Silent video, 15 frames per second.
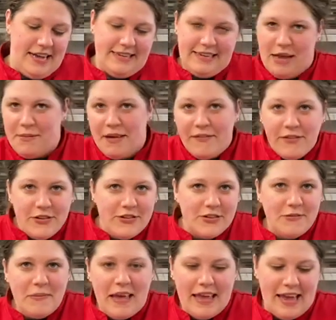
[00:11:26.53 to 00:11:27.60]
Tell me if you do
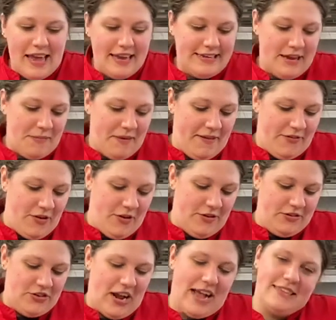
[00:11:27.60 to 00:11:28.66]
make it. Tell me if you
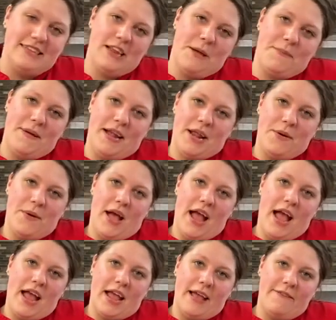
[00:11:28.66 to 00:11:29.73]
jazz it up
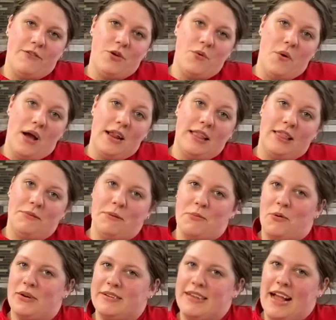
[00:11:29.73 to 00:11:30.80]
anyway. If you want a little bit
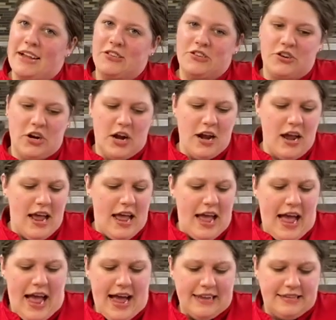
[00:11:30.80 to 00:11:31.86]
more texture,
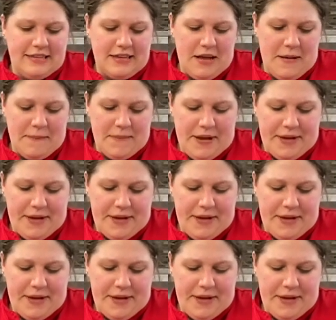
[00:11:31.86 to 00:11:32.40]
add some,